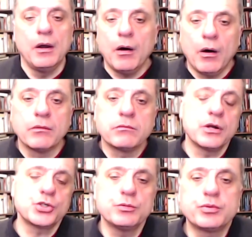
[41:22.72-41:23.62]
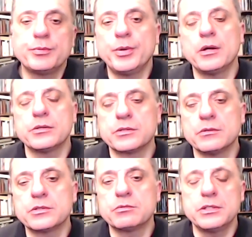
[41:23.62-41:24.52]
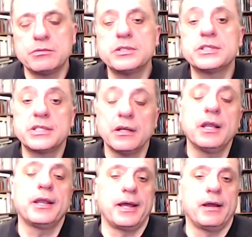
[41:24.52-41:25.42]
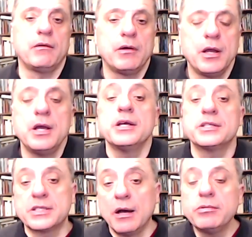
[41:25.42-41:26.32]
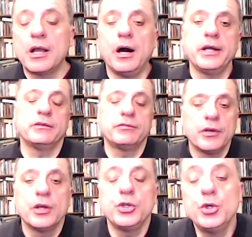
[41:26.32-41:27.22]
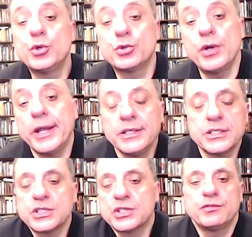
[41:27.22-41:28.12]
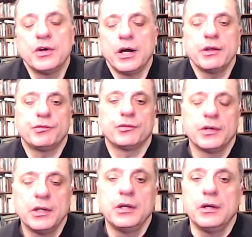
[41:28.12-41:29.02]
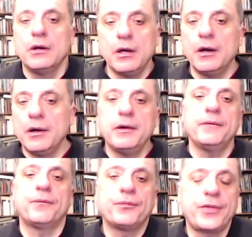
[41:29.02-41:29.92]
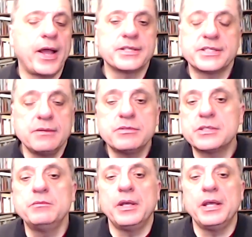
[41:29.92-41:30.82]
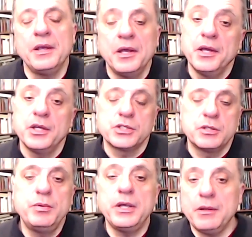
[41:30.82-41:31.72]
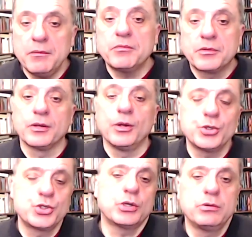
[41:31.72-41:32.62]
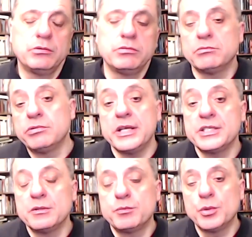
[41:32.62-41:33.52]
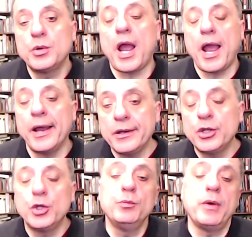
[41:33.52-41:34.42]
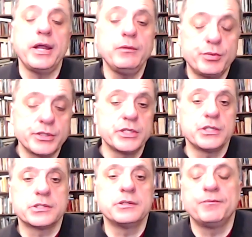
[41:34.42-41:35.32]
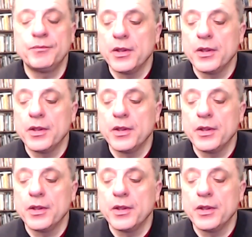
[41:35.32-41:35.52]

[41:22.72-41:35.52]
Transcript: on Russian proposals, which would still allow some kind of Ukraine to survive, that seems to me to be the logical, reasonable and humane position.